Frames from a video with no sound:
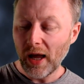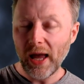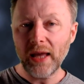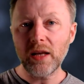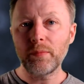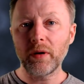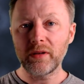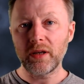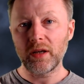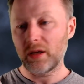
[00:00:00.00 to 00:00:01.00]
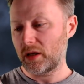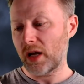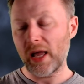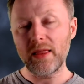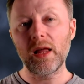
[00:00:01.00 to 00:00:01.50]
anybody
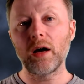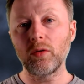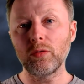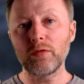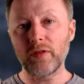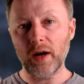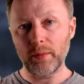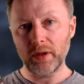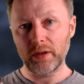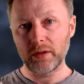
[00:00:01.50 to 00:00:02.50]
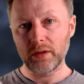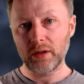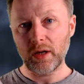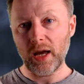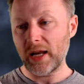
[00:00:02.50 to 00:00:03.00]
in that whole family,
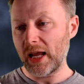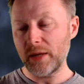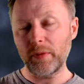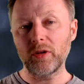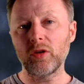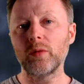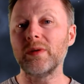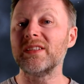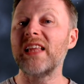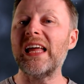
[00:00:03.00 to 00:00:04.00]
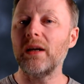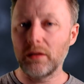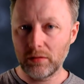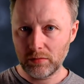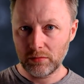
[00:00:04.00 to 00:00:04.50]
and anybody who was there,